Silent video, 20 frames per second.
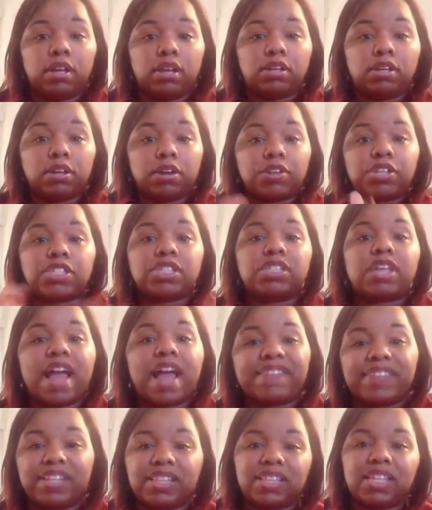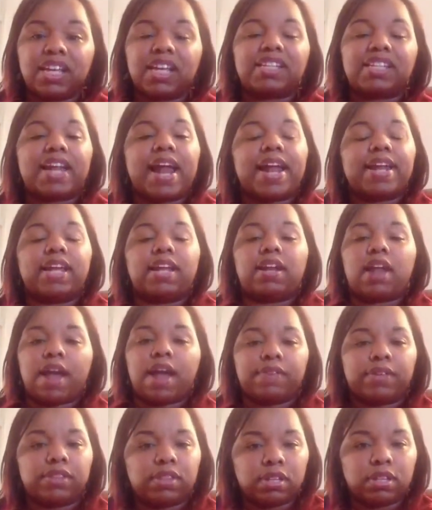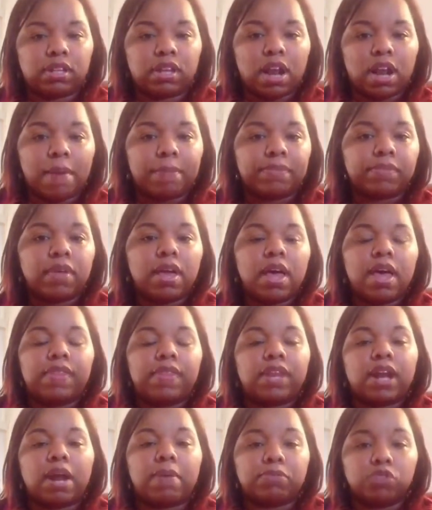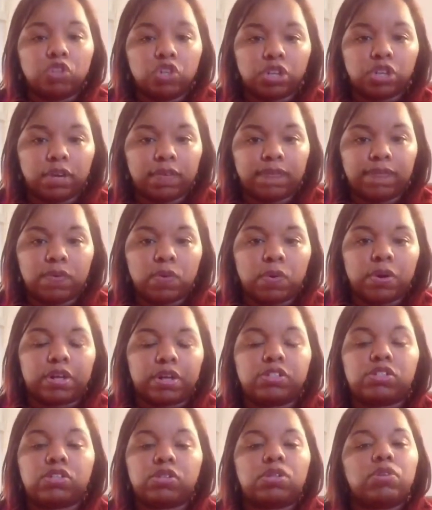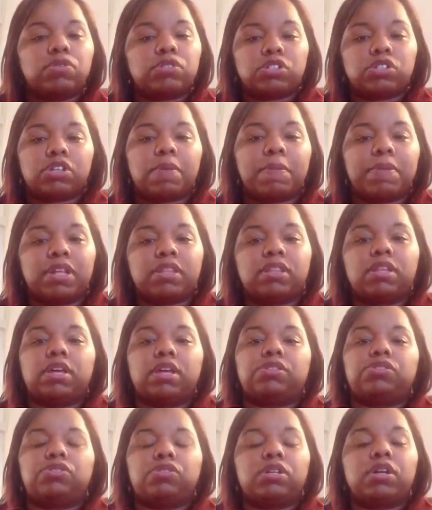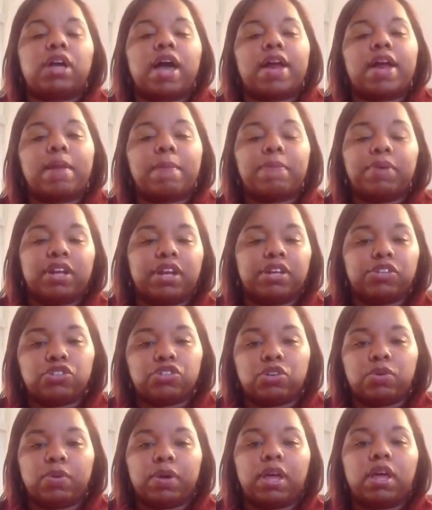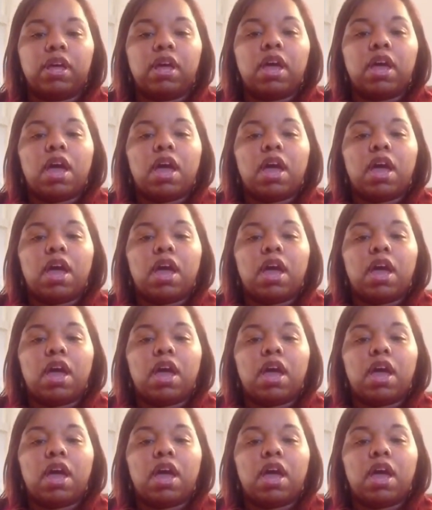This is everything that I need, everything that I'm looking for. So those are some of the things you can kind of put into it.